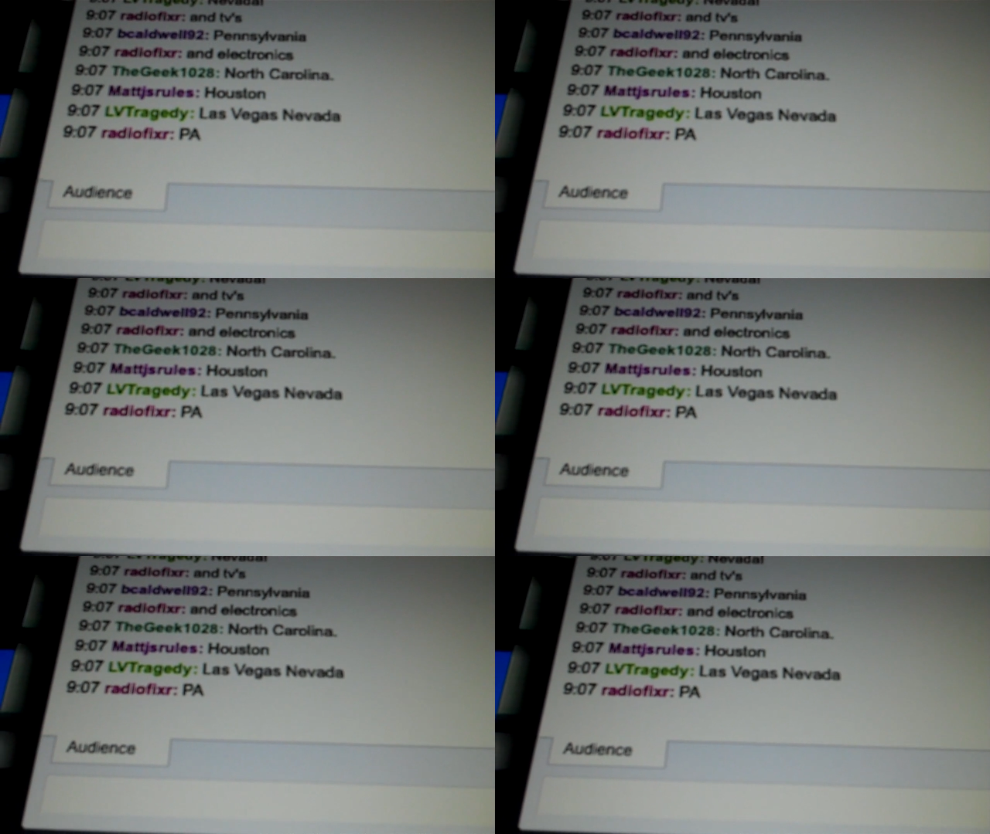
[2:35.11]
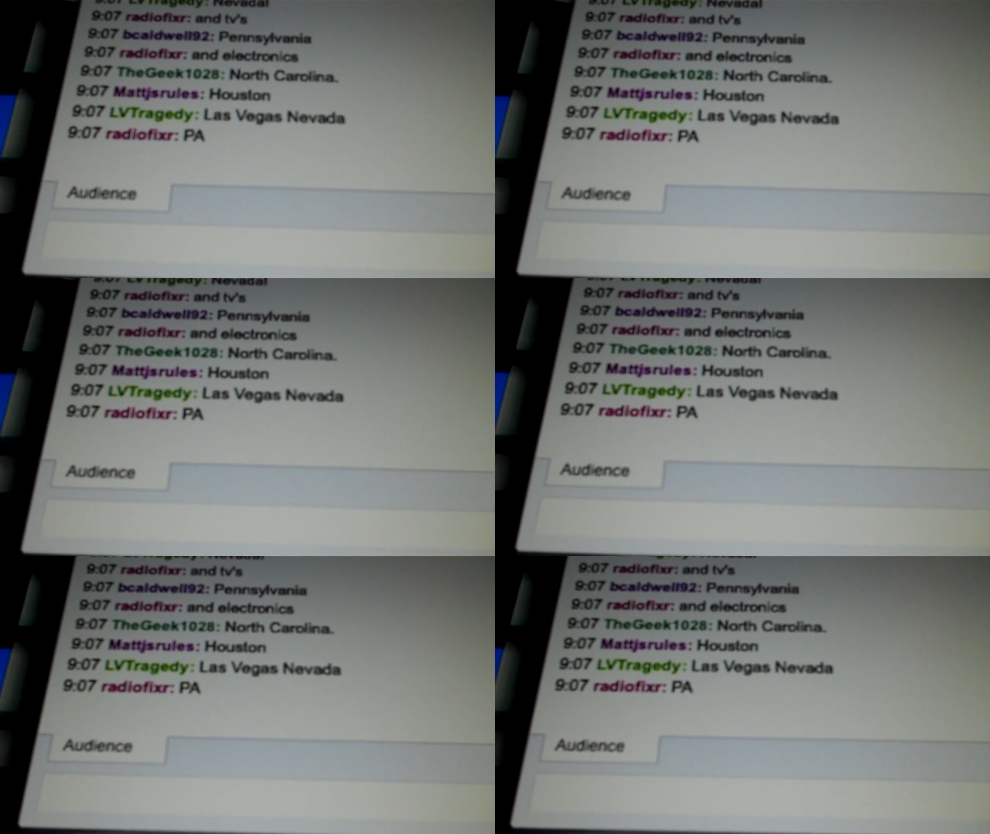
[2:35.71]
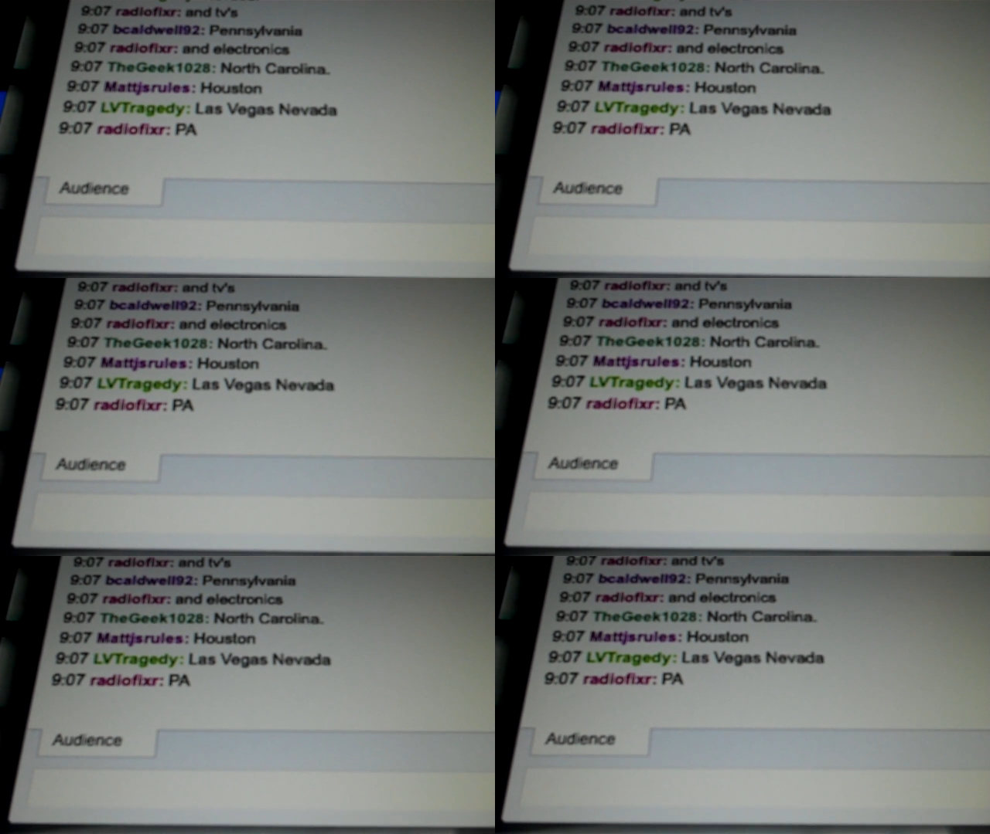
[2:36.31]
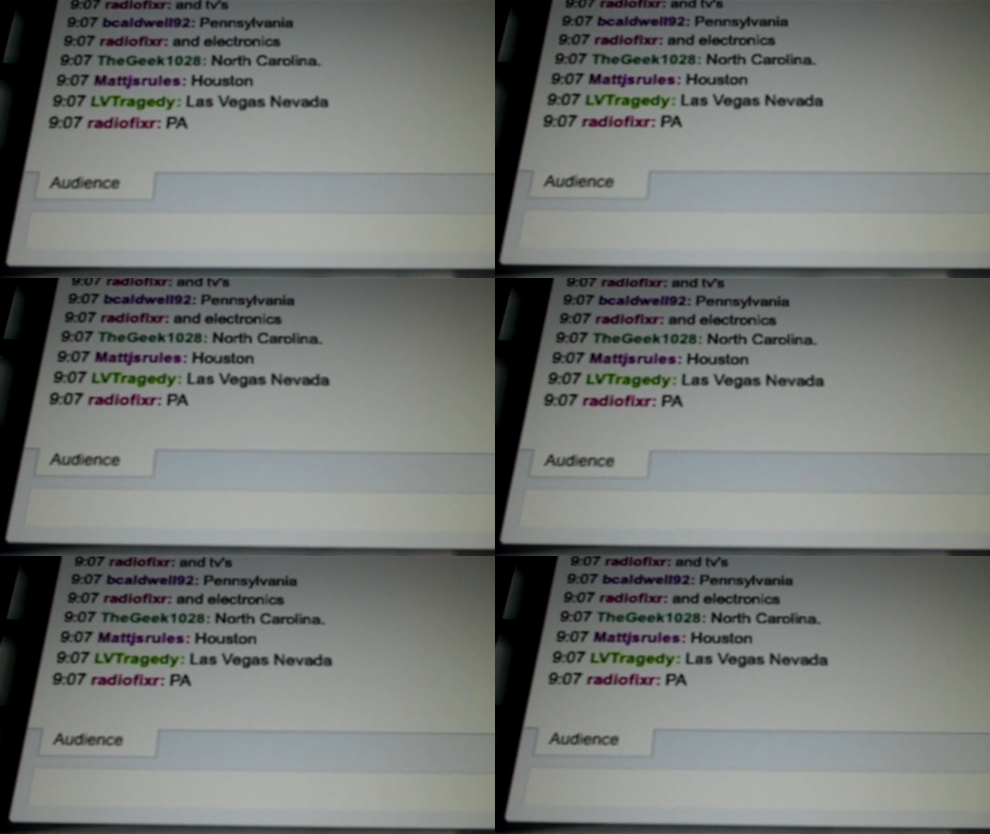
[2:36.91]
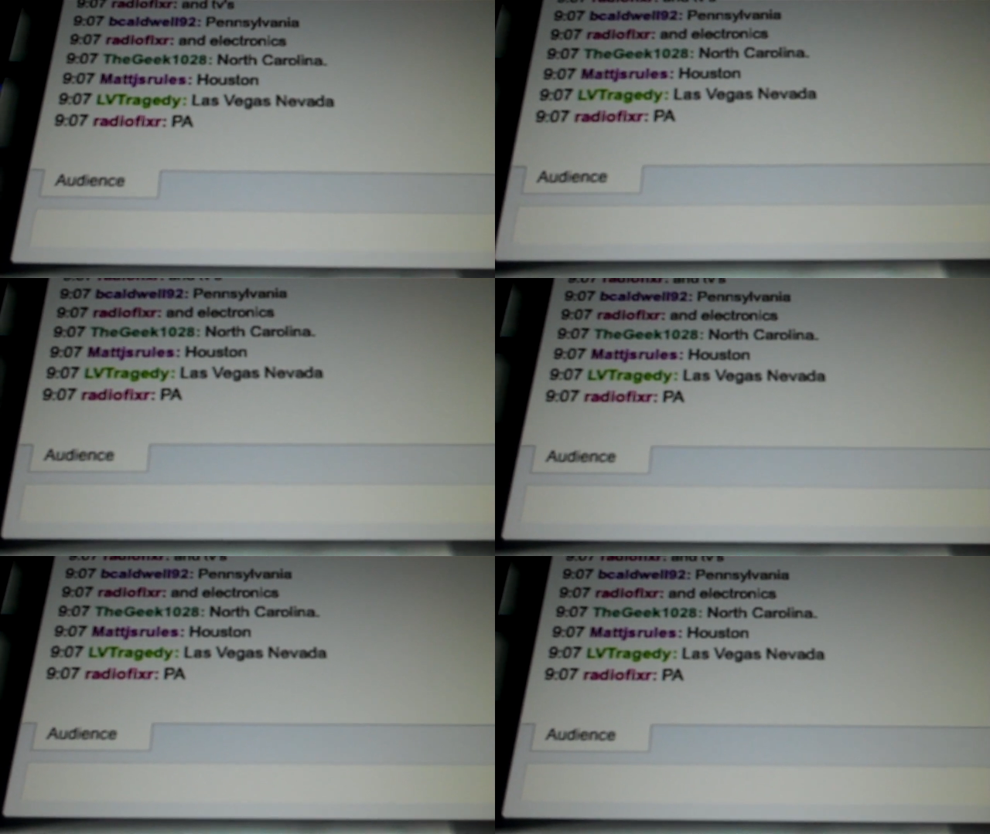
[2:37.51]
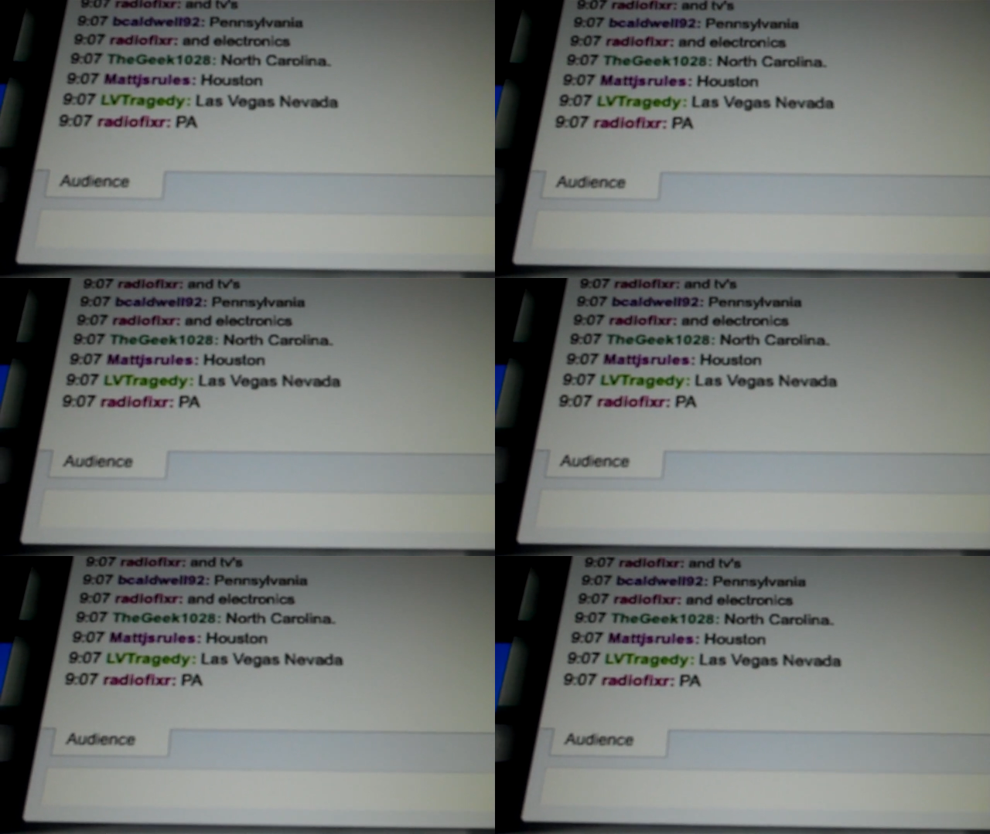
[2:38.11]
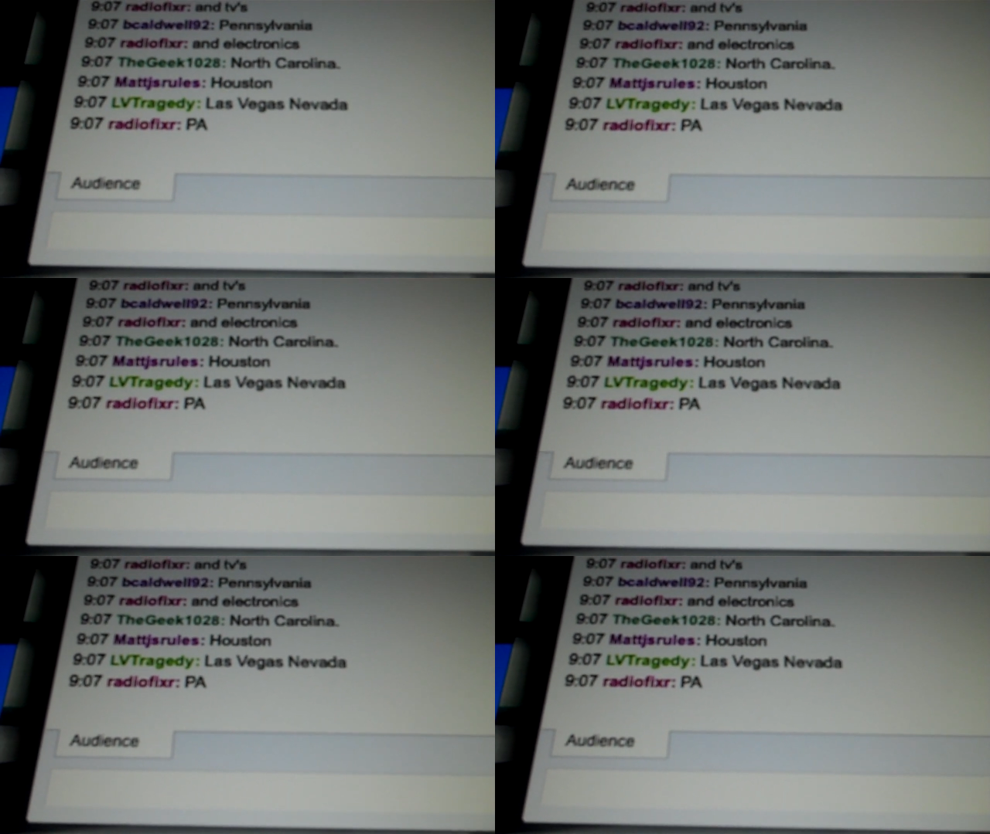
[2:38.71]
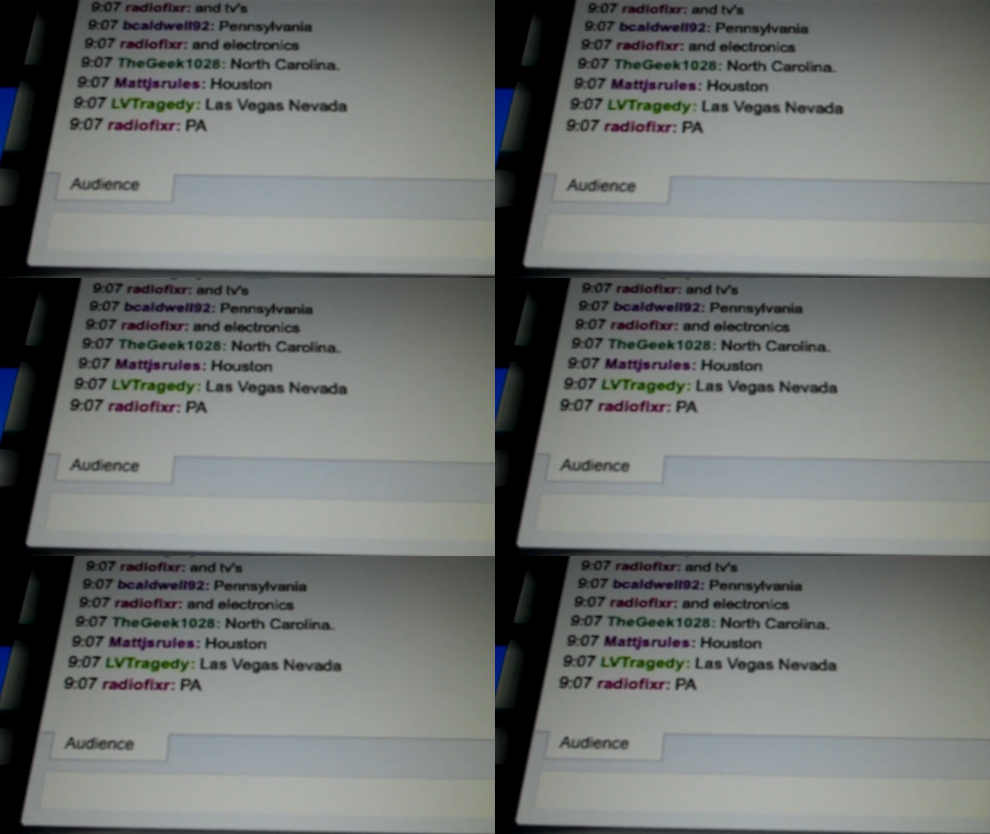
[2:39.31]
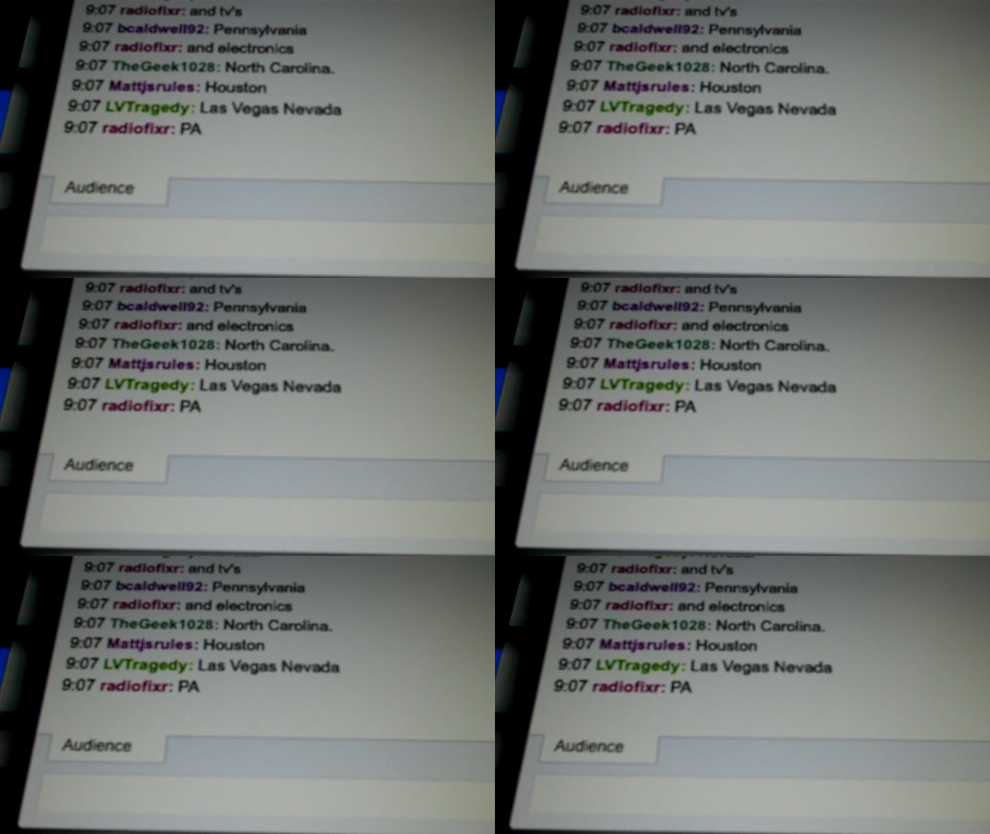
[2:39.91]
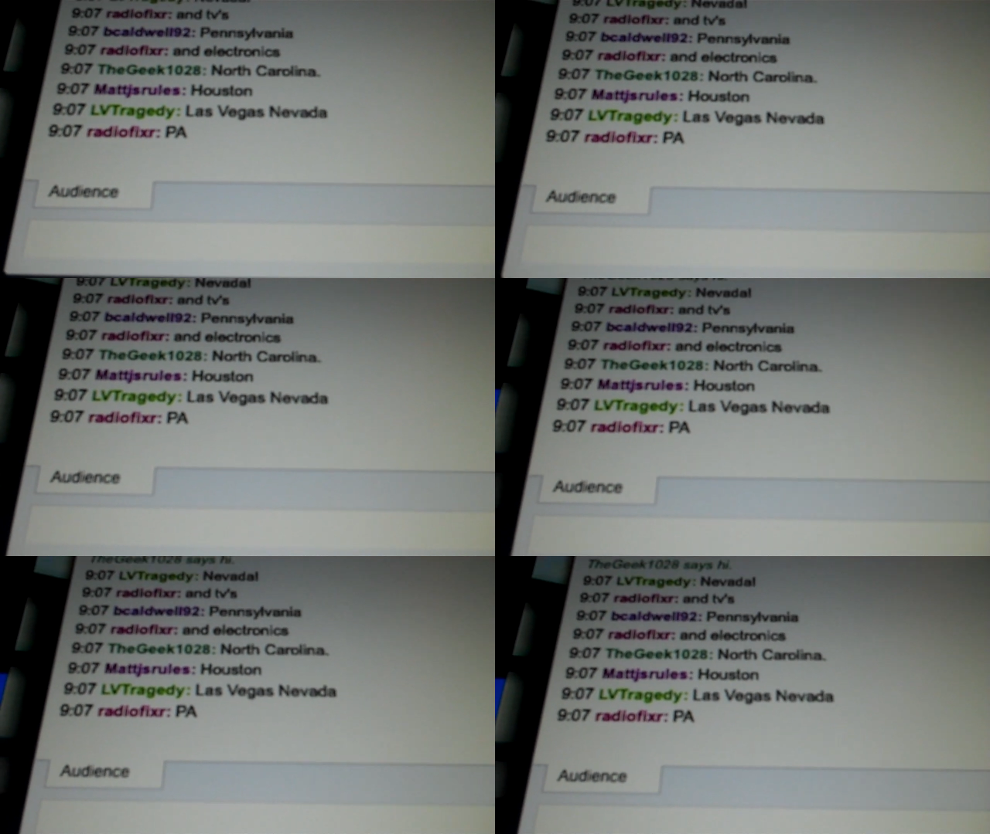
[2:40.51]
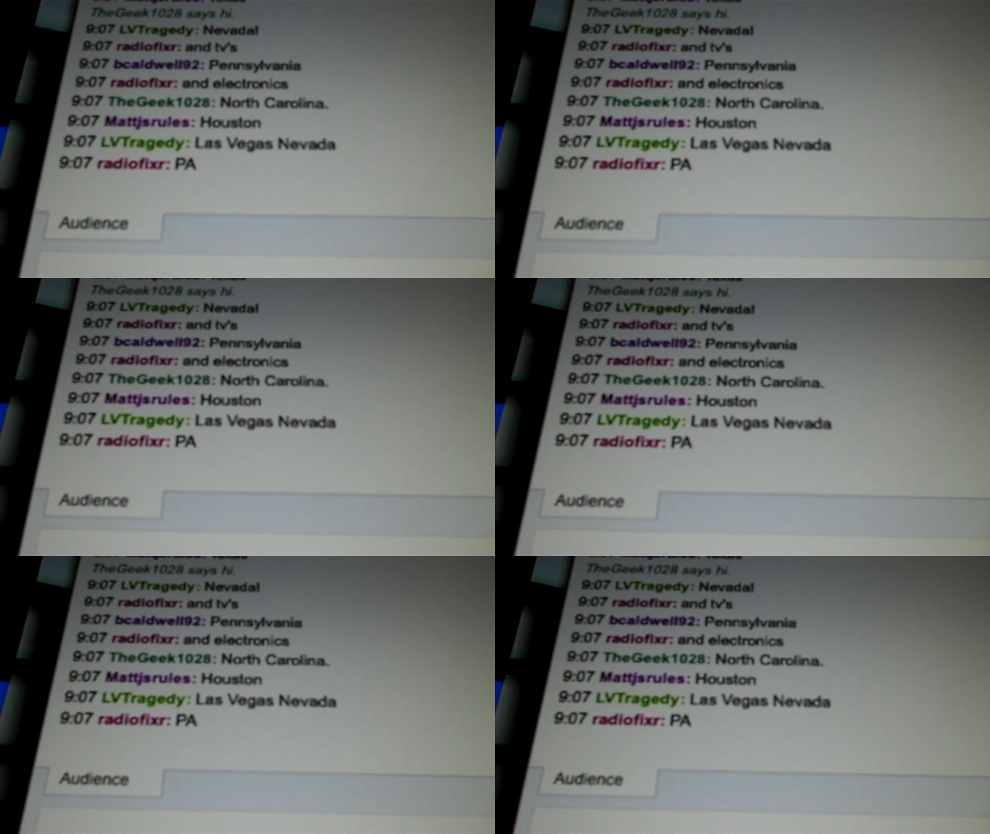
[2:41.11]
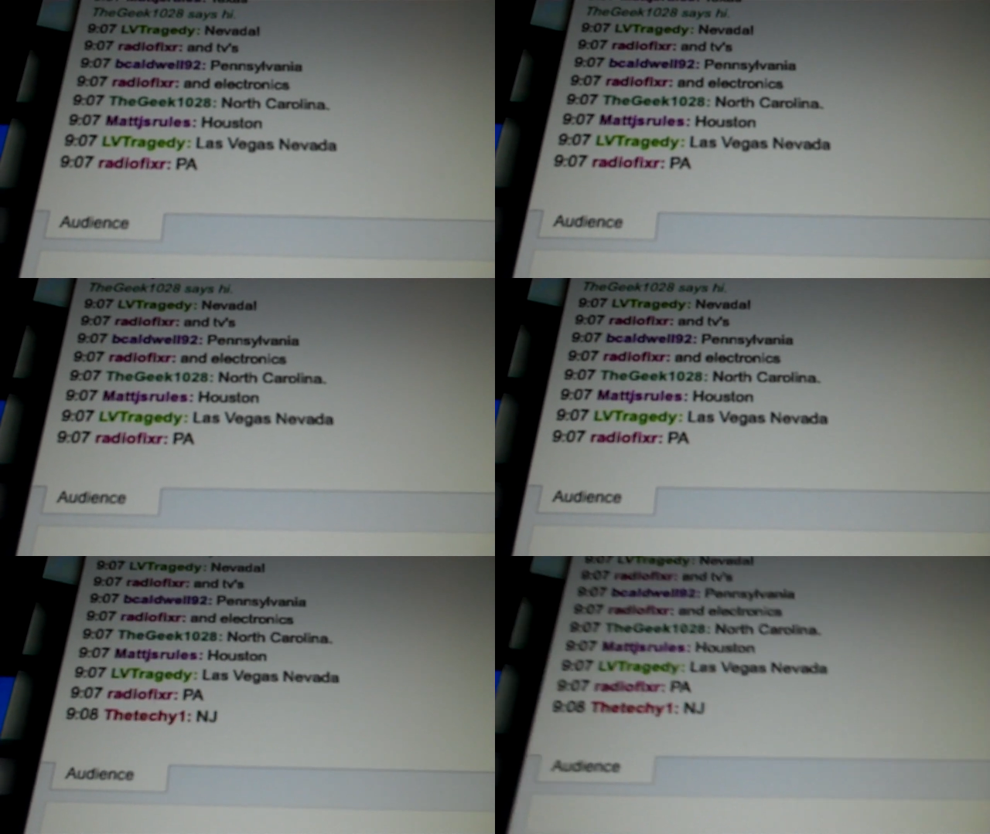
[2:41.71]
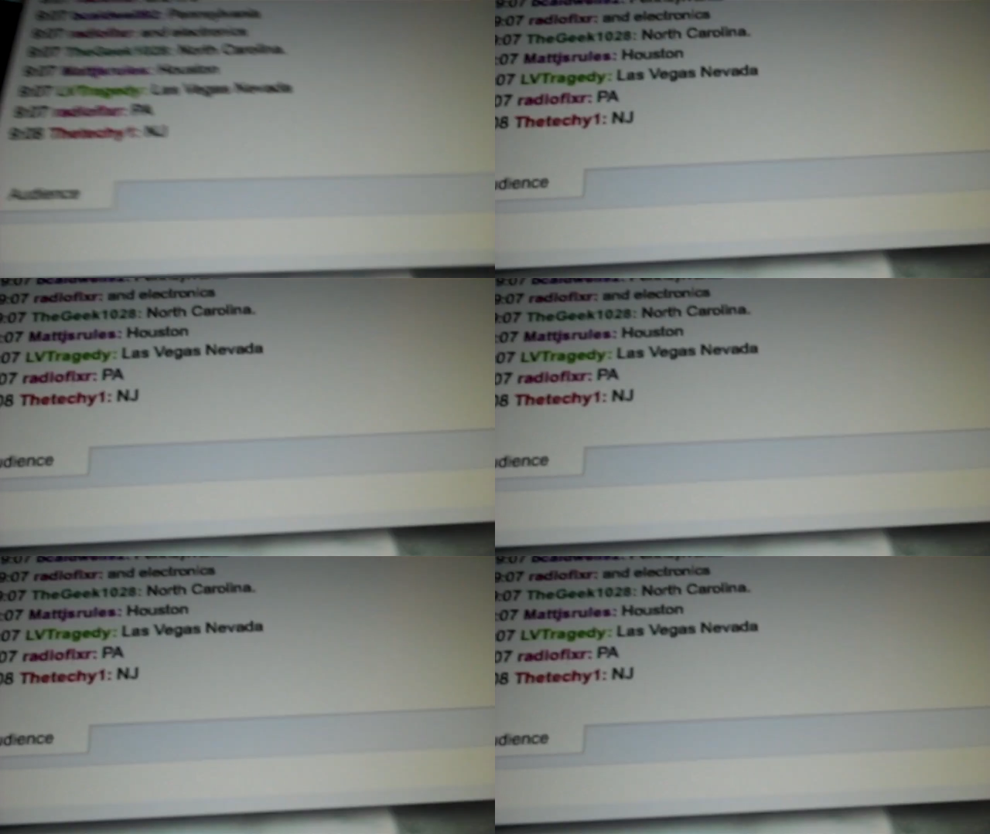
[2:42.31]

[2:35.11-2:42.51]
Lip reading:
Nobody's mouth can be seen.